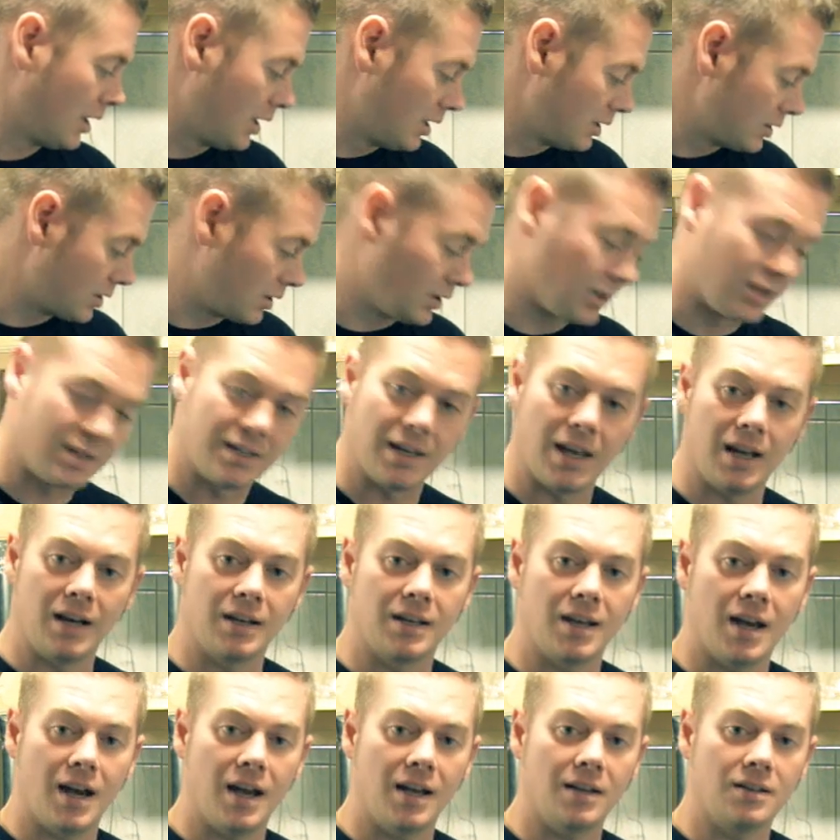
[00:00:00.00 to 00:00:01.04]
It's good to
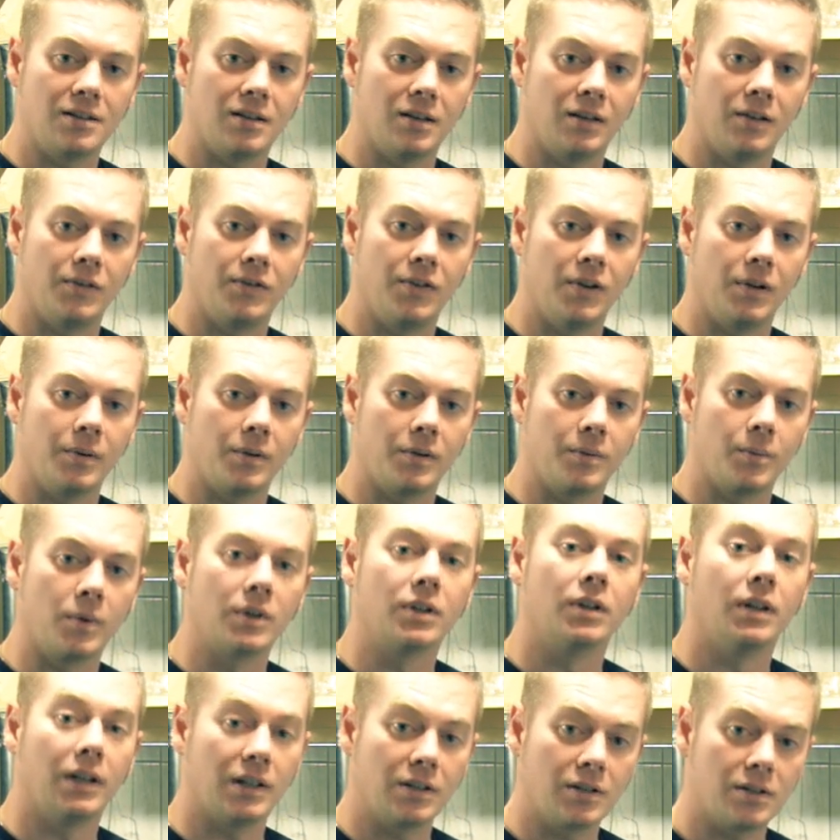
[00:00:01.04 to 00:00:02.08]
sanitize, good to fill with more
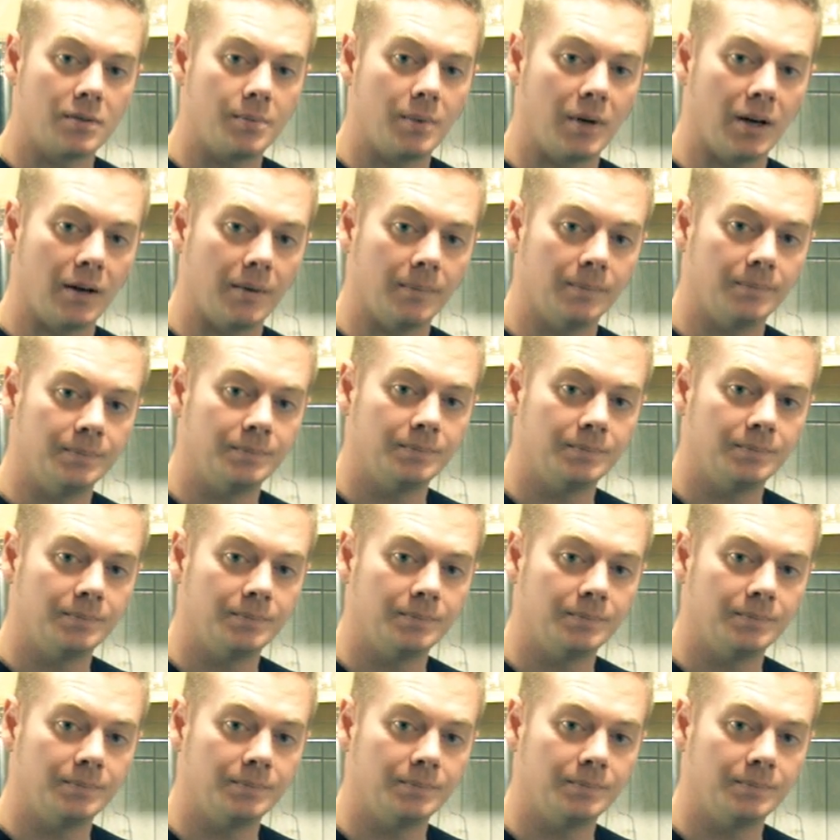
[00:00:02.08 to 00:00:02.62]
delicious beer.